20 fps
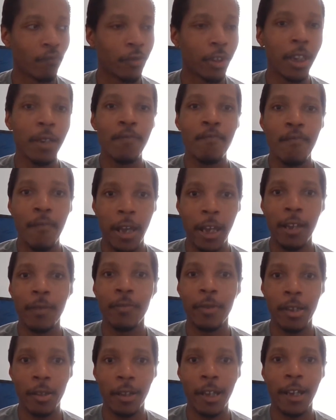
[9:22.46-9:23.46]
he
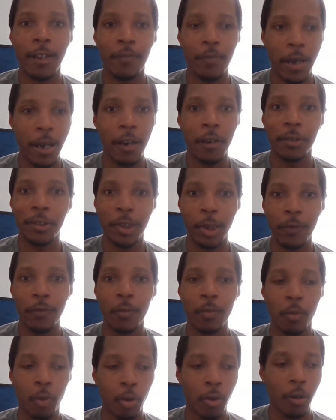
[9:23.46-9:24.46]
made me like Paris
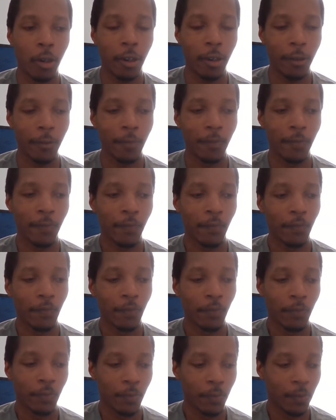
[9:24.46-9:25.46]
even more.
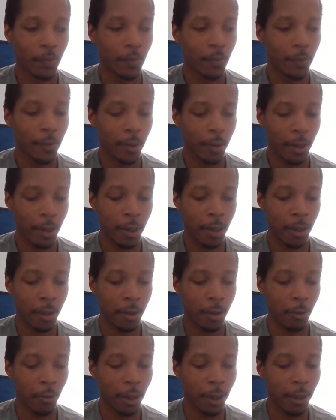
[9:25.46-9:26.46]

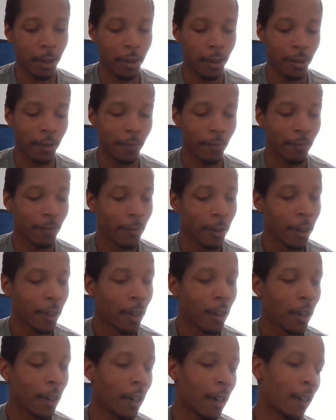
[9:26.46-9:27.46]
And so I didn't.
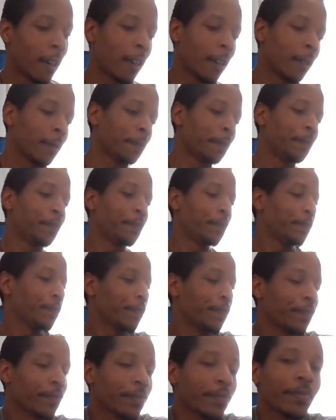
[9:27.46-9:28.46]

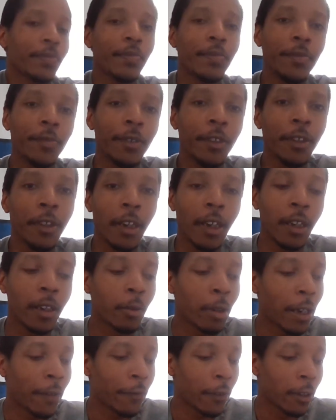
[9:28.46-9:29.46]

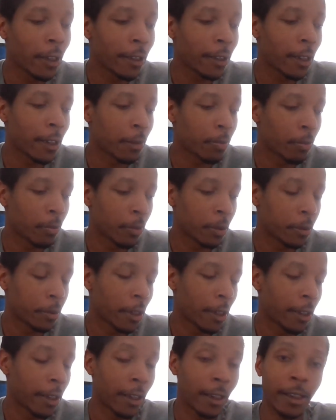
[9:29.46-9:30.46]
Anyway, I feel like that's pretty
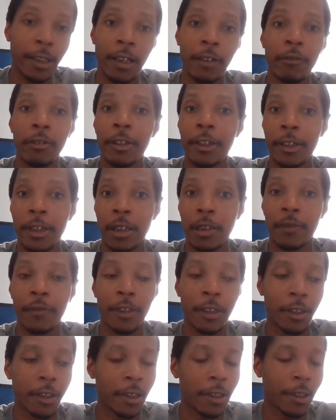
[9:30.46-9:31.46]
much about it. I can't really think
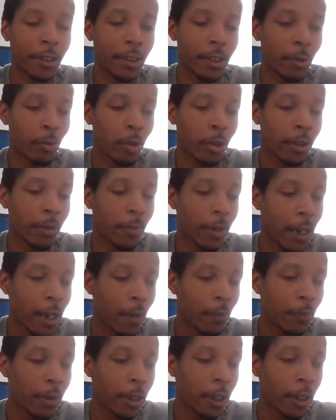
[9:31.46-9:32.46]
of anything else that wound up
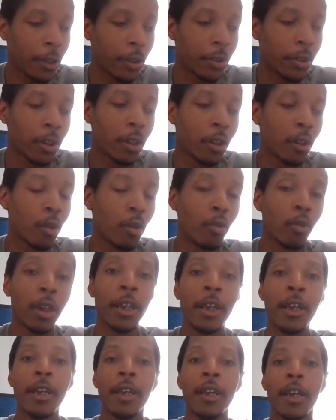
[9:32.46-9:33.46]
happening. So
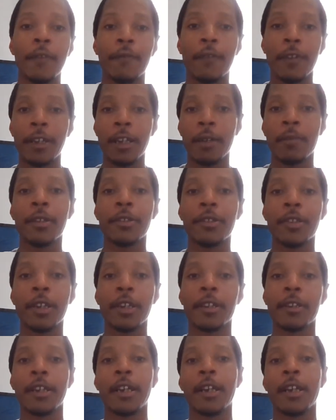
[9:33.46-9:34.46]
if I did miss
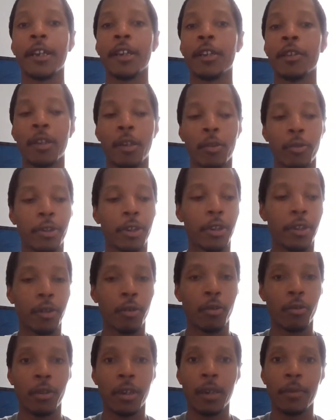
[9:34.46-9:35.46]
anything, you know what to
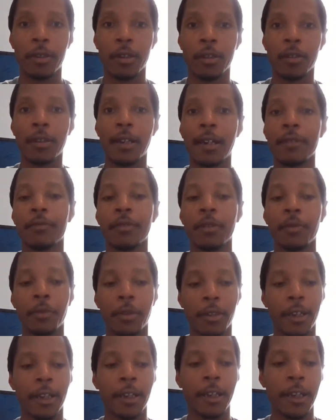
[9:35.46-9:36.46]
do. Come to the live stream
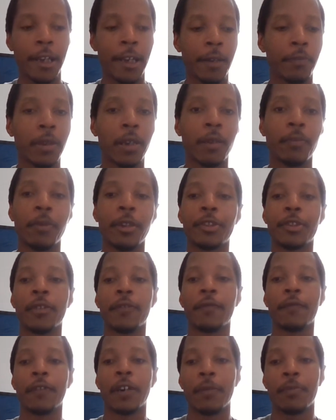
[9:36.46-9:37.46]
tonight, 8 p.m.
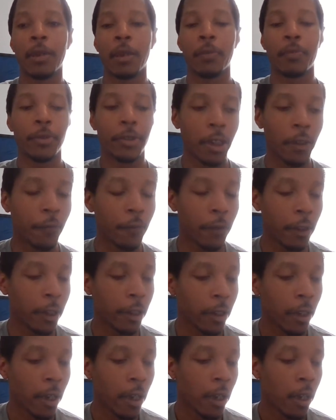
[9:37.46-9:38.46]
Eastern, 5 p.m.
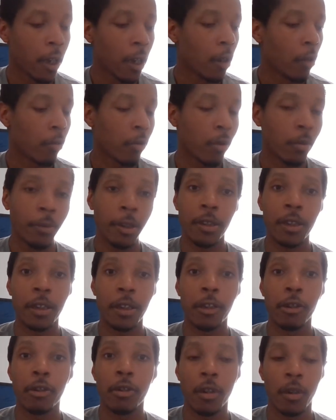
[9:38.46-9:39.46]
Pacific. We're going to be
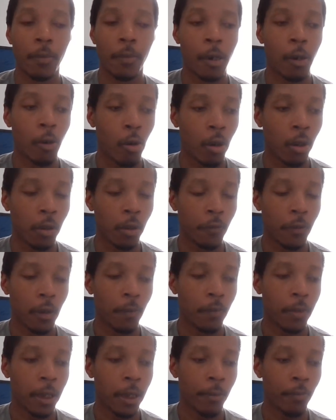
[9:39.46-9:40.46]
sitting there talking about all of
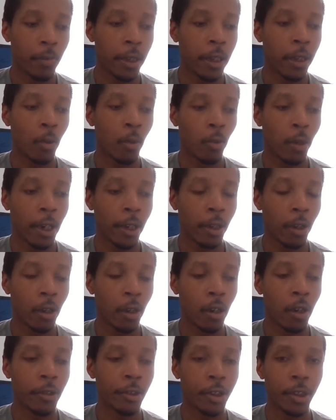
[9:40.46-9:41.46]
them. B&B,
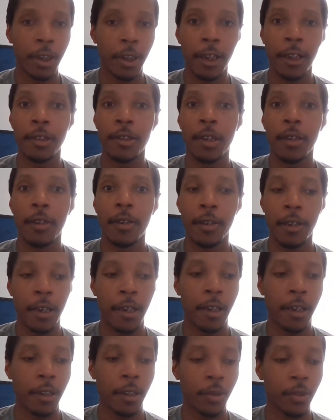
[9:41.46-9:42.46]
YNR, GH,
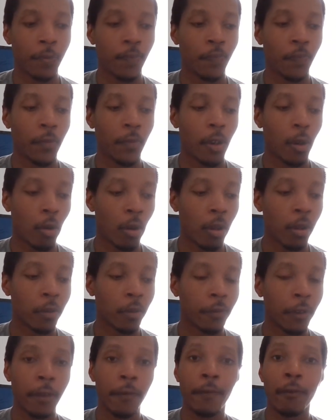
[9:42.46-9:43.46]
Days, all
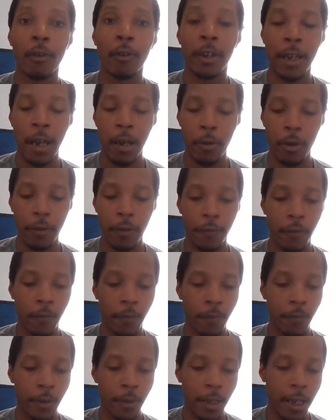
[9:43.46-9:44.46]
of it for 1 hour.
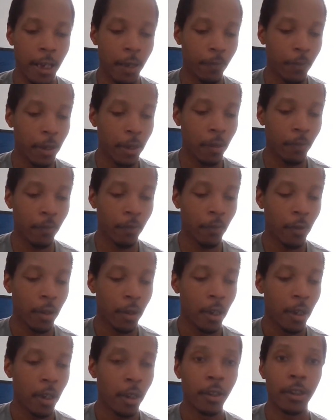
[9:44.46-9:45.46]
From 8
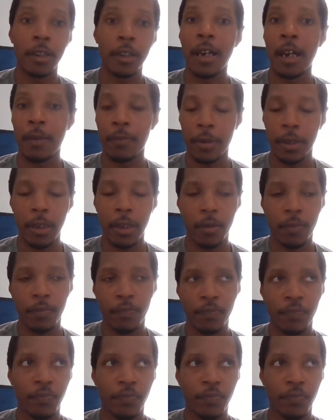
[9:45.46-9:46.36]
p.m. to 9 p.m.